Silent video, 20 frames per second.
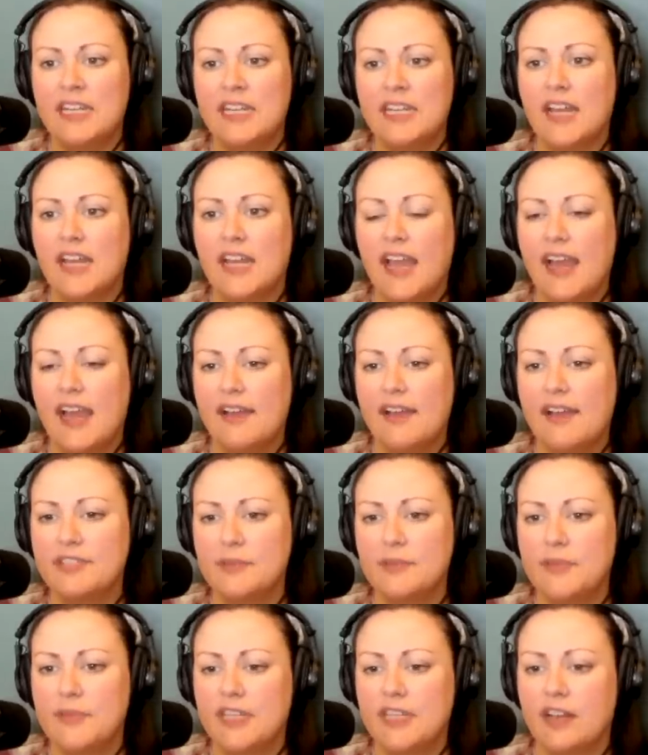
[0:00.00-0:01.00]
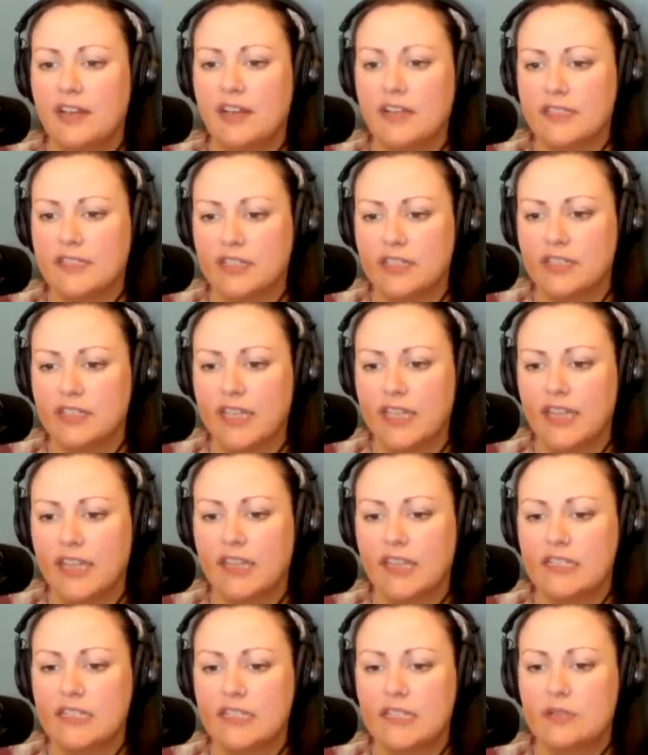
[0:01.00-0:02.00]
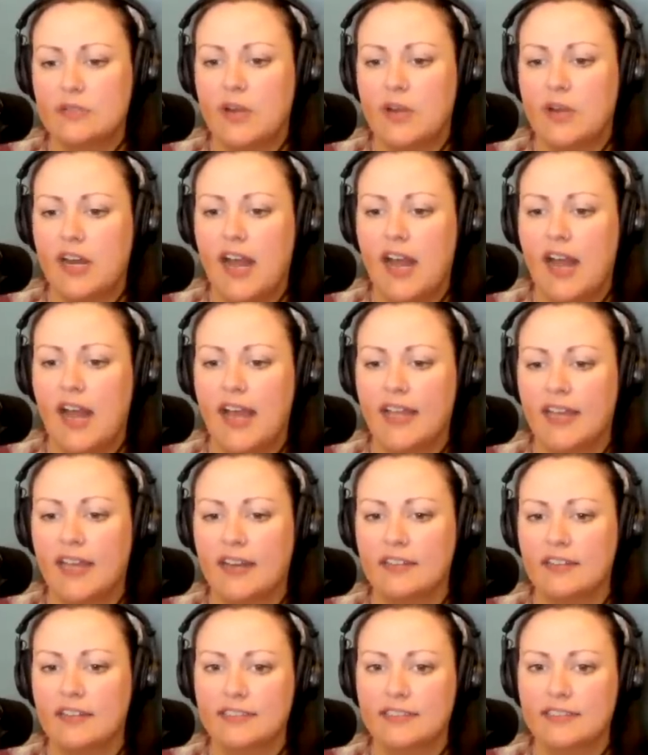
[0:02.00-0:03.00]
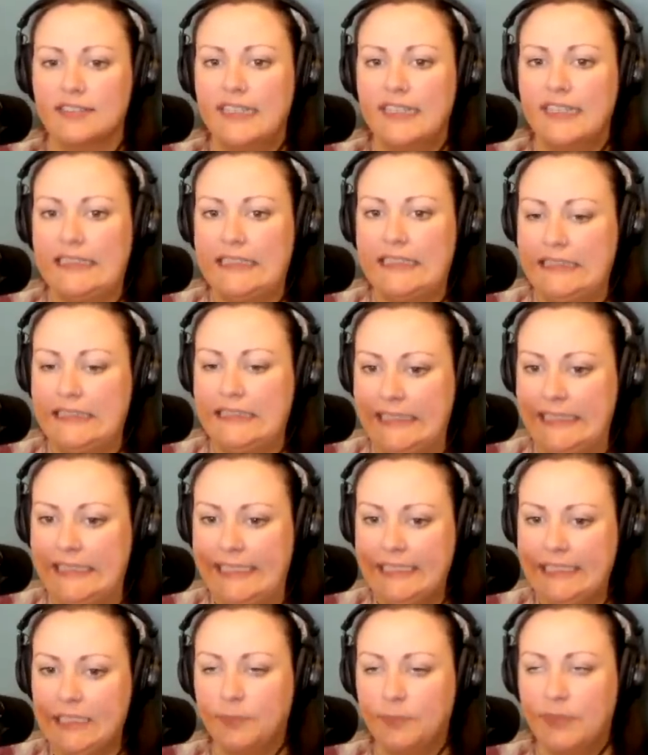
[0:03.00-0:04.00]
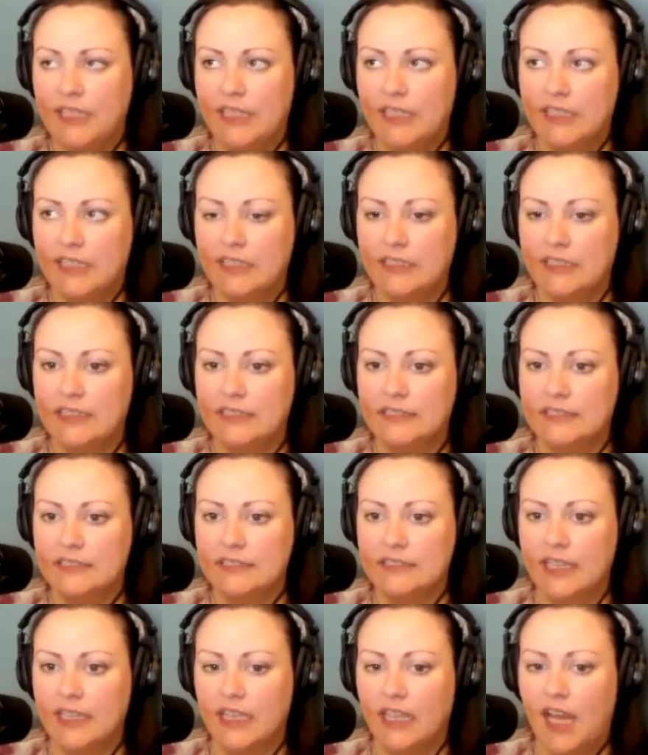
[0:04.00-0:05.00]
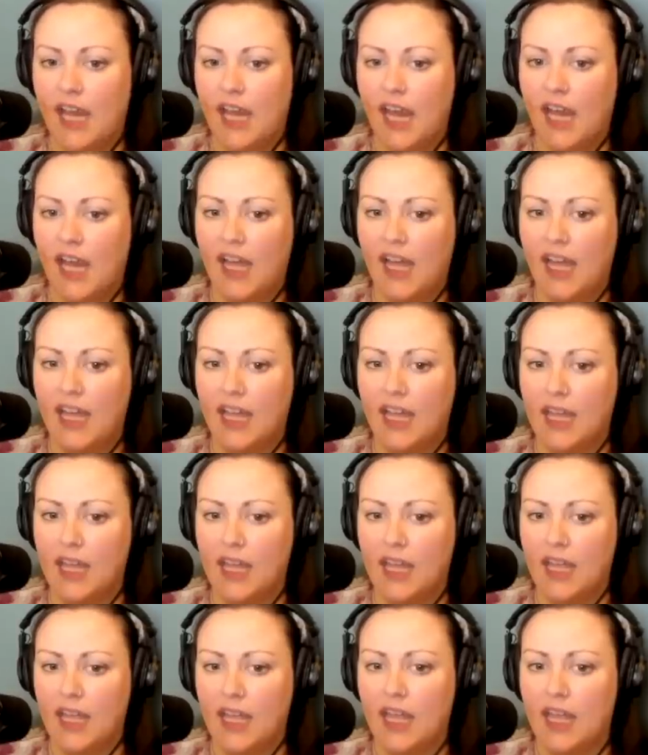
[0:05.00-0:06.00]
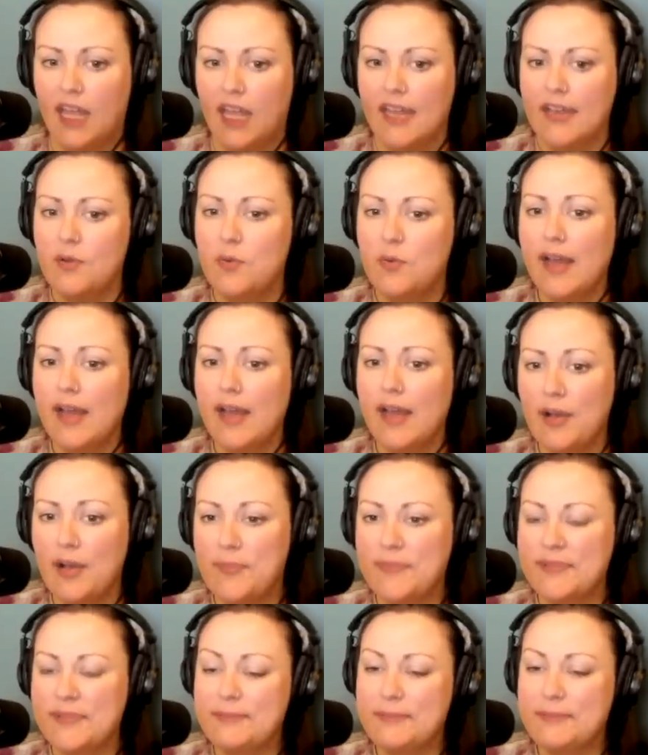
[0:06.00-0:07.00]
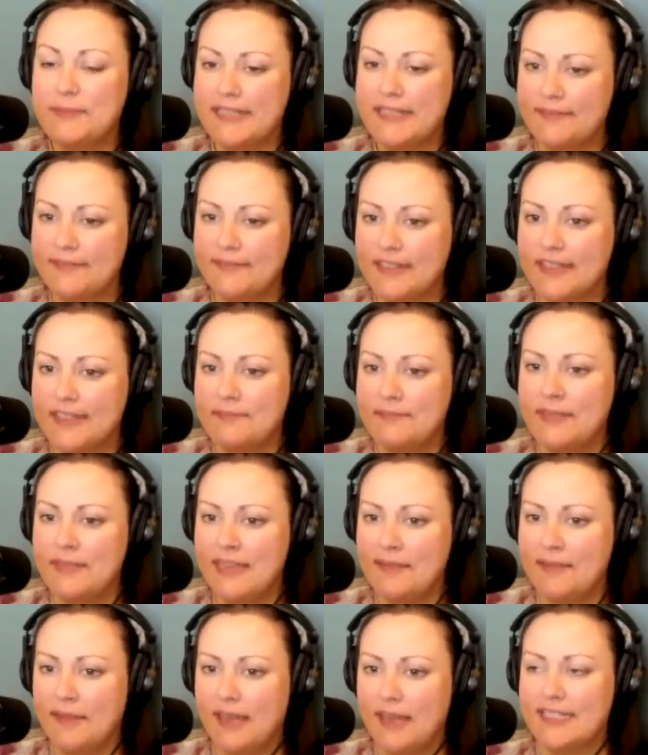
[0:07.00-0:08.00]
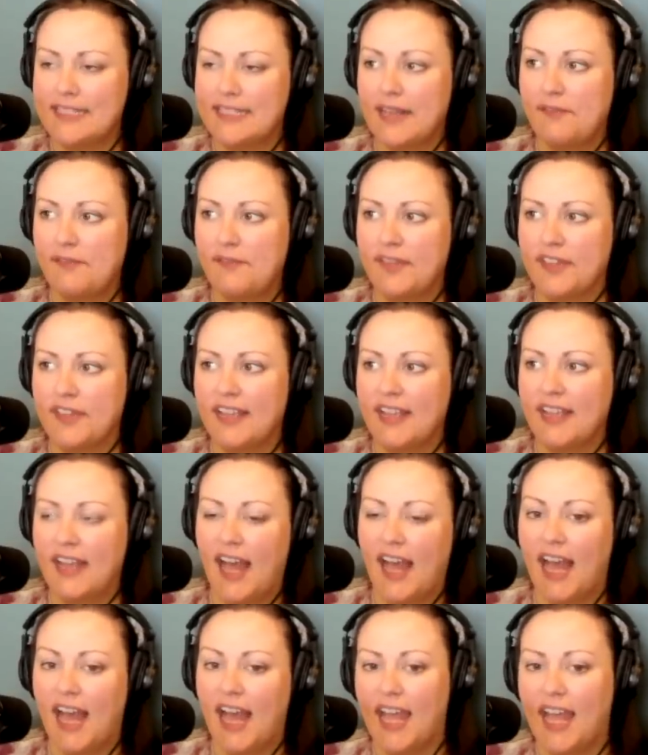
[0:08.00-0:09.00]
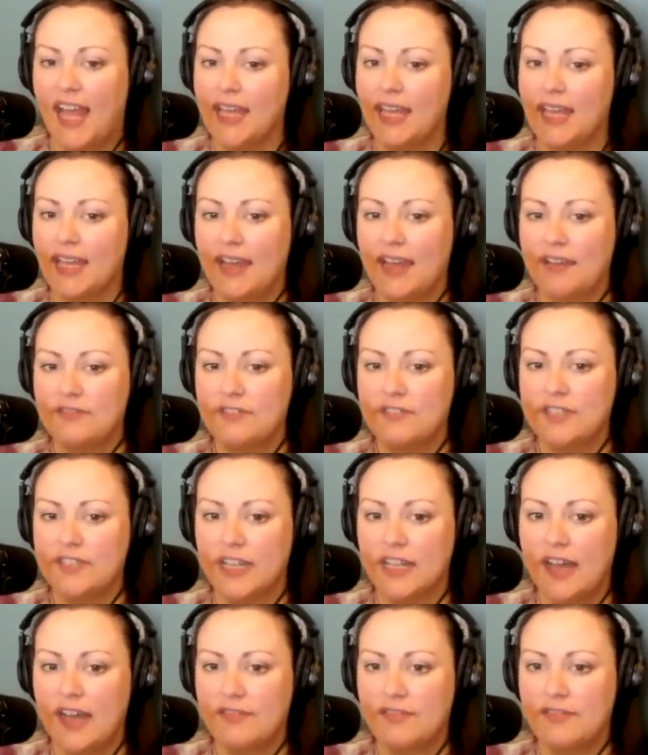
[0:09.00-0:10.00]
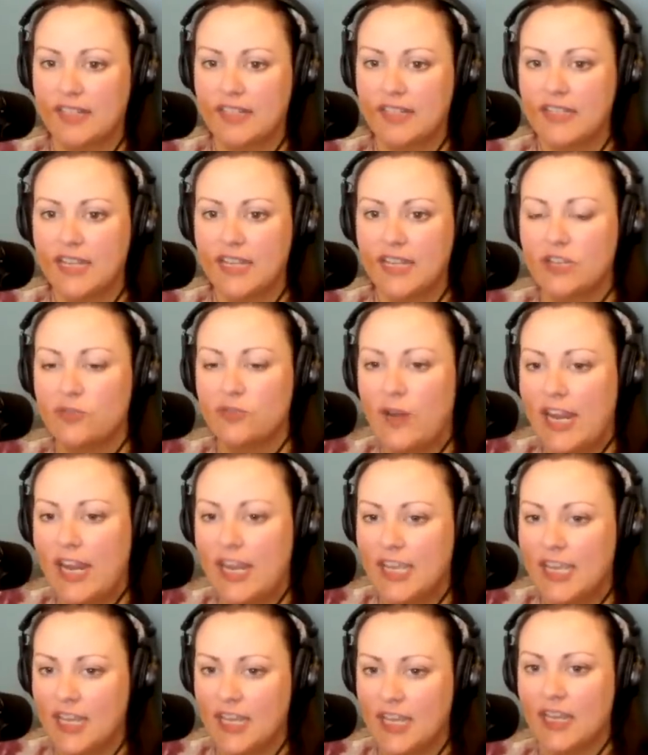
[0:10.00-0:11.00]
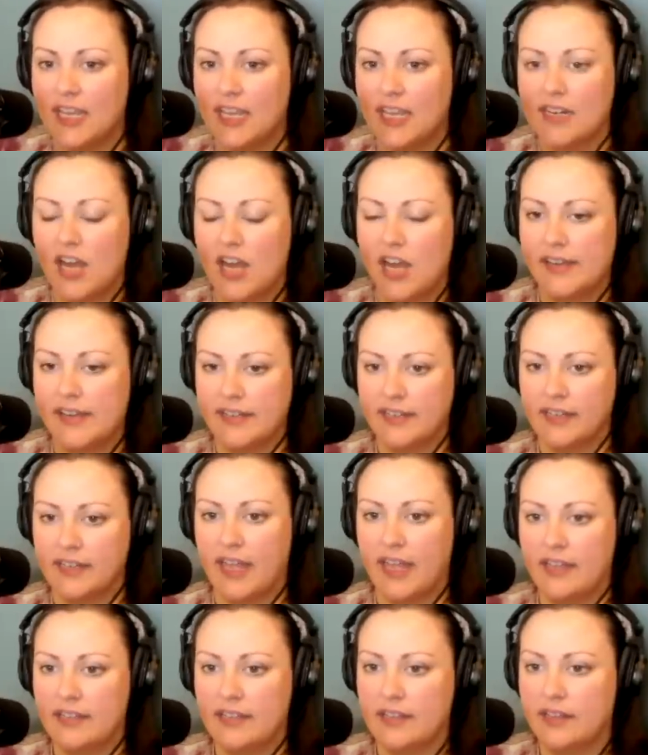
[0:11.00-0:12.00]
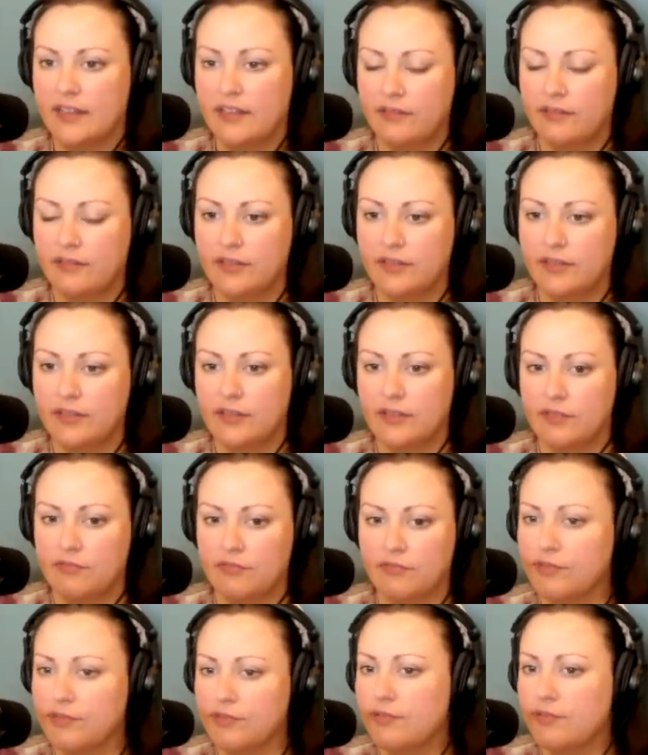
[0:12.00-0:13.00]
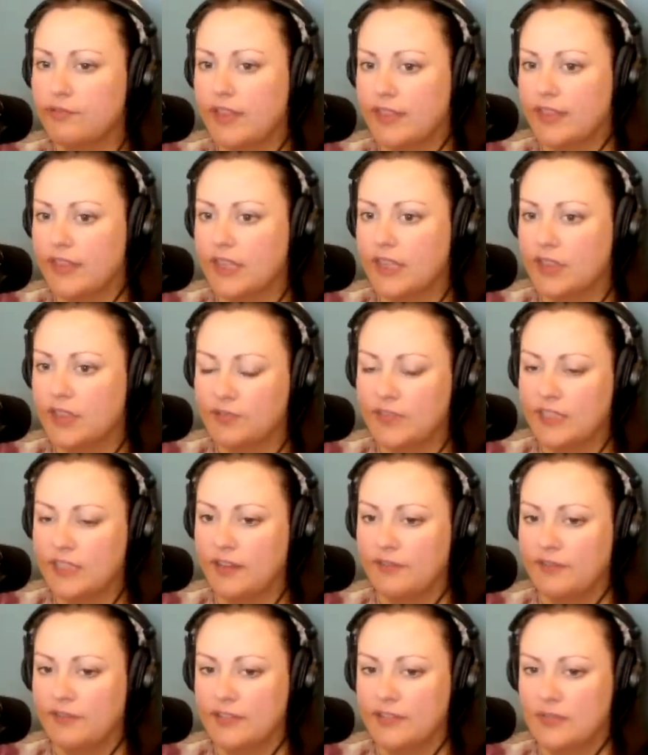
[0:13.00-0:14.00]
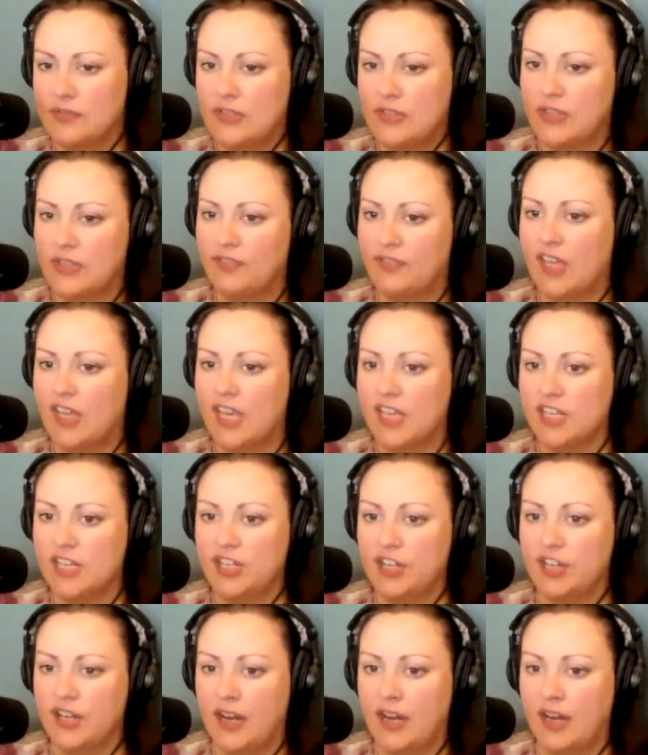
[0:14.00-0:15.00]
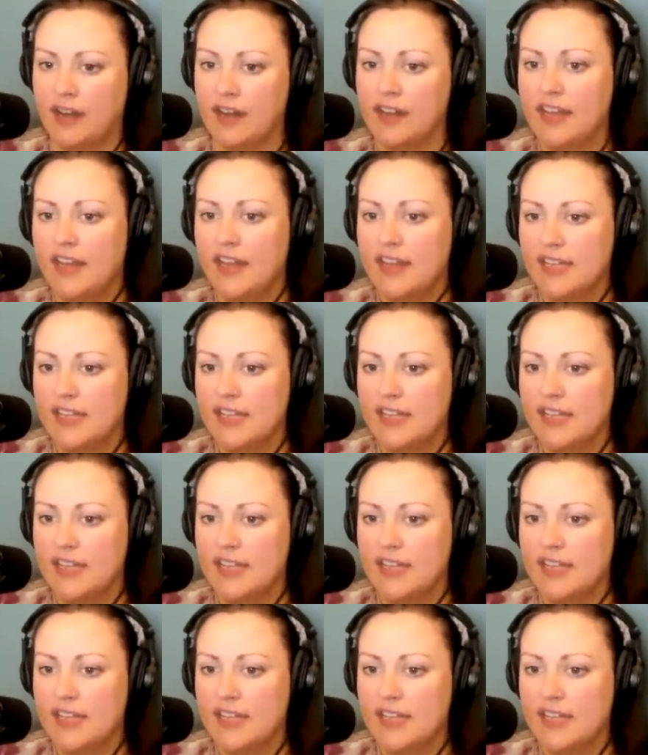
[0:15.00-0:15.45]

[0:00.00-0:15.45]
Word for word: mean, I have to be honest here. Like, this is where I get a little like eek because like this is I, where. Well, specifically me because I feel like I oh, have done oh. have like studied Reiki and gotten like th- through I think three levels of certification, and